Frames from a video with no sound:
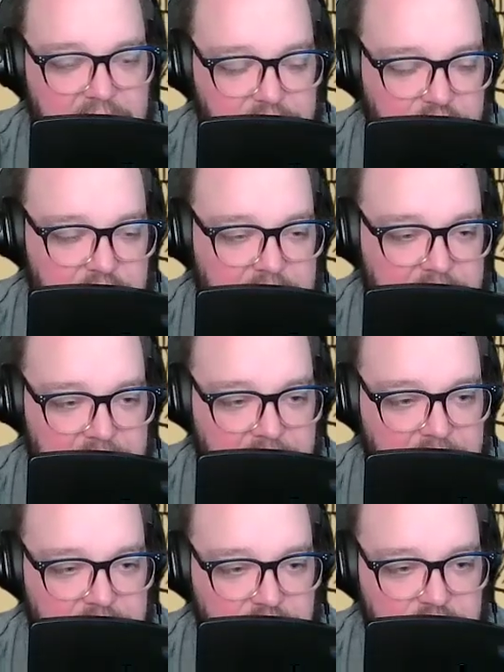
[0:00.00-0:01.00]
"Again, if you need
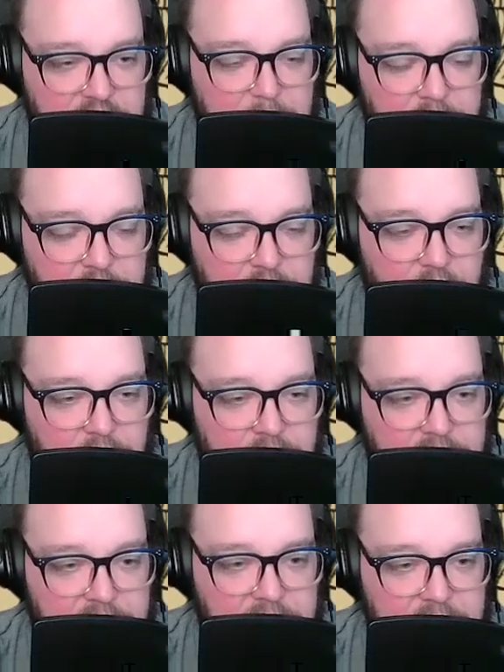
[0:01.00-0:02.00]
anything, just give me a
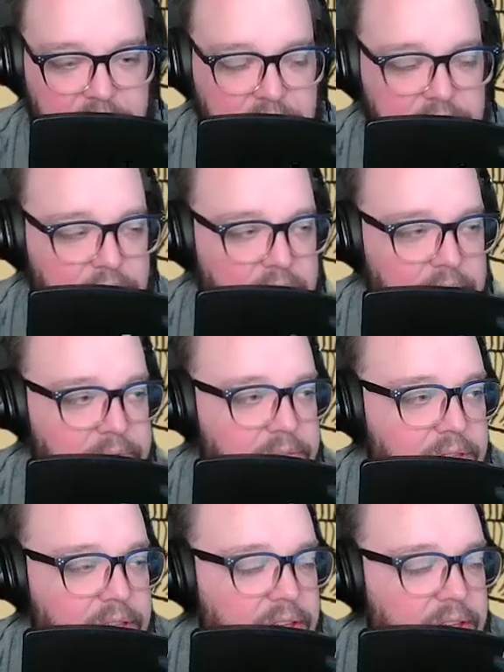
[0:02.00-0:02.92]
call." And he leaves, right?